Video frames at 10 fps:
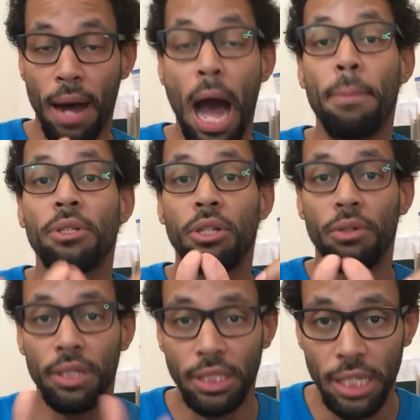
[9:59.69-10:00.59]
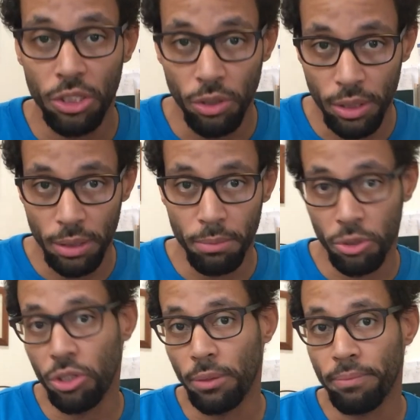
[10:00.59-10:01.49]
opportunities that you can
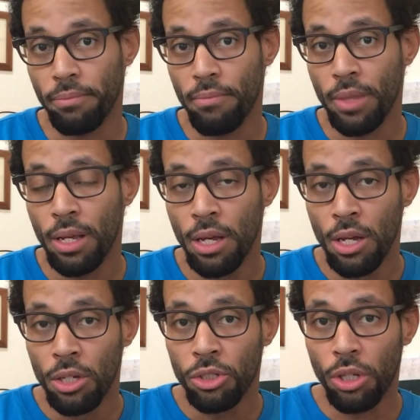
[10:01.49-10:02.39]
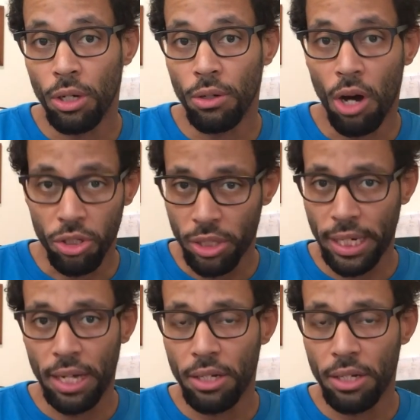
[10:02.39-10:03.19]
pursue. So also check out